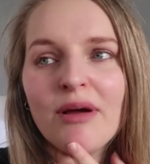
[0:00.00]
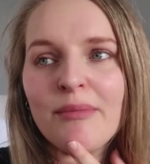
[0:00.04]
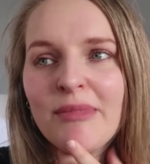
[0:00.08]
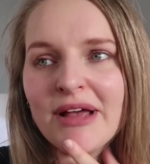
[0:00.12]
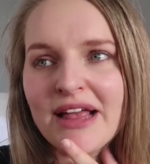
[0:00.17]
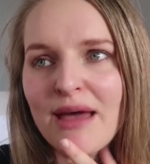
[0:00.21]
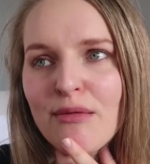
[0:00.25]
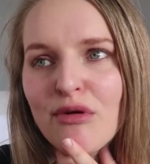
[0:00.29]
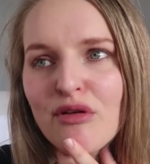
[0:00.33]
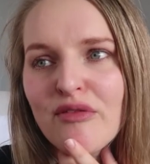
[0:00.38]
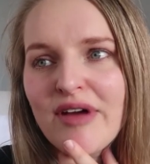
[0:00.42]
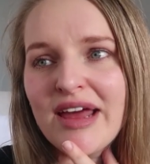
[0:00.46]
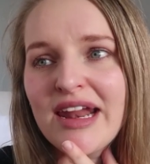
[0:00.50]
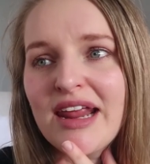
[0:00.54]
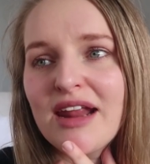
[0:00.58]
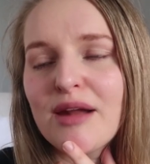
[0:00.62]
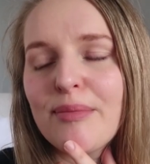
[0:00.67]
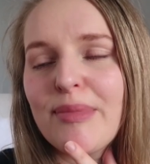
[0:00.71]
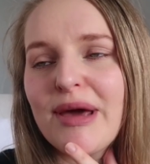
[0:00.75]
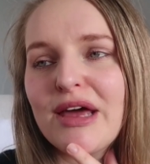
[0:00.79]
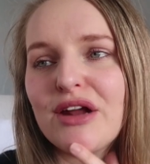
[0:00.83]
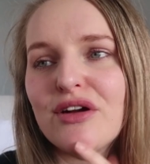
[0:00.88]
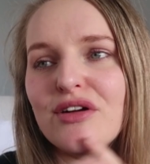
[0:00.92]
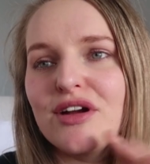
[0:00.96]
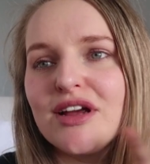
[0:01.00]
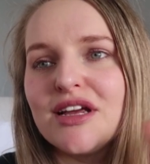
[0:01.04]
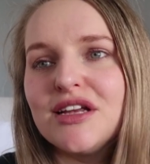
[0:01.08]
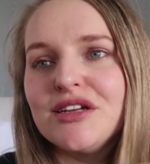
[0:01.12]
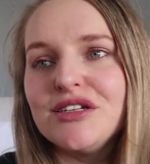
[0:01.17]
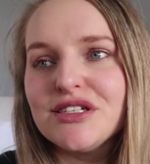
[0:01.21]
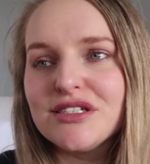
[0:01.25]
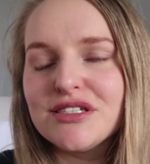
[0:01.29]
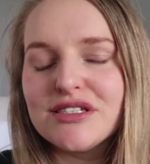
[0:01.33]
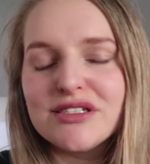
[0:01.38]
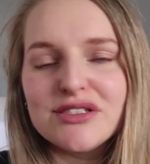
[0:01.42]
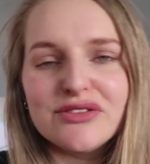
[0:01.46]
Right, my camera ran out of battery
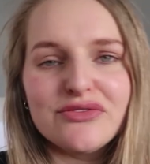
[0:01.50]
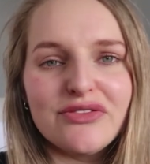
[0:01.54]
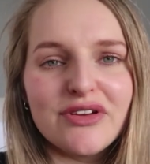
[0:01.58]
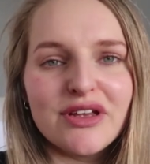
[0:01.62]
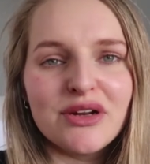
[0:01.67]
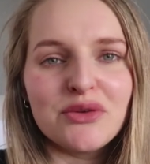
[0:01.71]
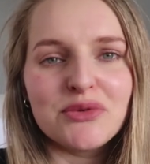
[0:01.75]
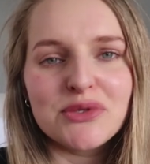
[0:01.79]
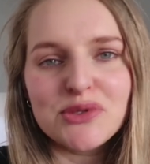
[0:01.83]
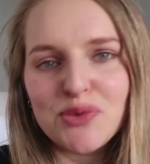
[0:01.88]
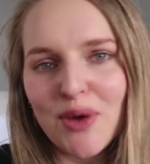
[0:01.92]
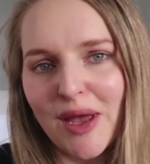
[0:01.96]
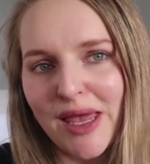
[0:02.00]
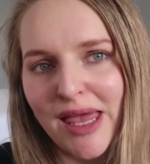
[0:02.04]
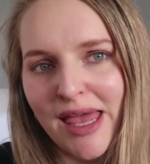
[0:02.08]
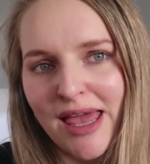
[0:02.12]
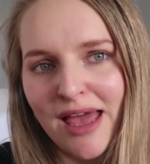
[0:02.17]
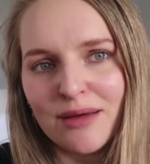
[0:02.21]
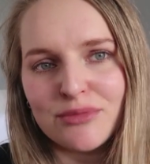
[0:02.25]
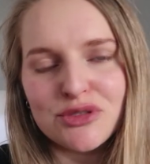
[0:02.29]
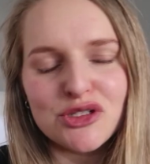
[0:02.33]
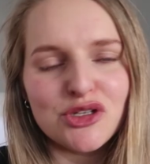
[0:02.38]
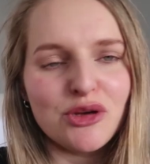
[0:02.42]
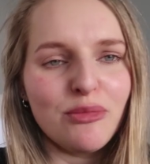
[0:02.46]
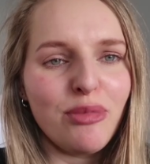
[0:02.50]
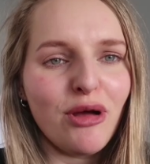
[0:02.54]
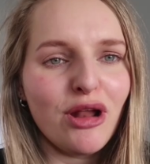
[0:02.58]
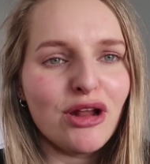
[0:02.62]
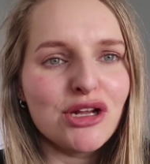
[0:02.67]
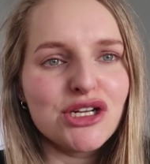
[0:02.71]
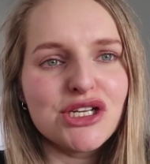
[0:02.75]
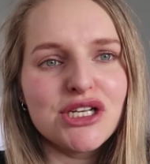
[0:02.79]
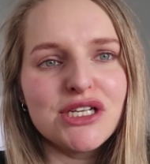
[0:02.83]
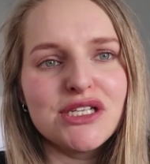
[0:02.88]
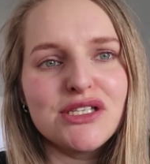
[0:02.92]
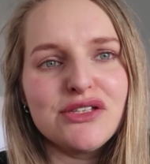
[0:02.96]
just as Finn was waking up, so
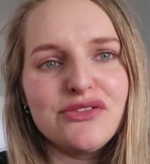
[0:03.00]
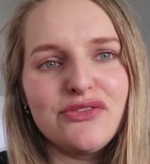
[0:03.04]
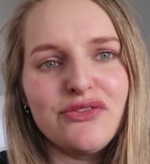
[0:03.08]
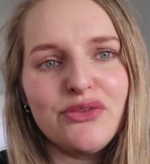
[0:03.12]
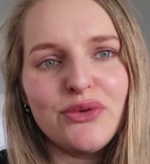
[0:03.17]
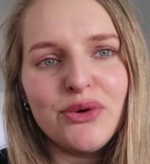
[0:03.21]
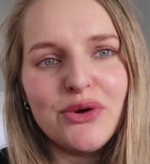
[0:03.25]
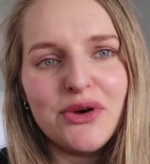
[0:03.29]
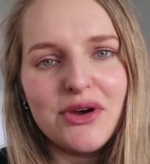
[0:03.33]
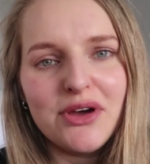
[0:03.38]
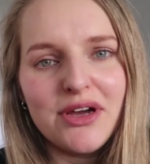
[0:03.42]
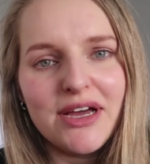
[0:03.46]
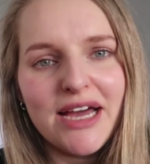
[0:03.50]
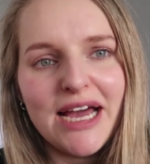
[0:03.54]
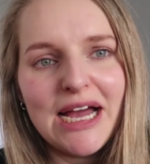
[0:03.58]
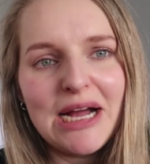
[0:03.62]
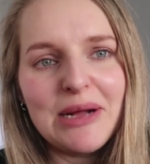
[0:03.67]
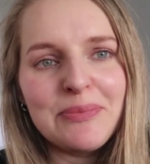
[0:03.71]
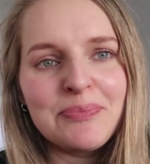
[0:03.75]
apologies for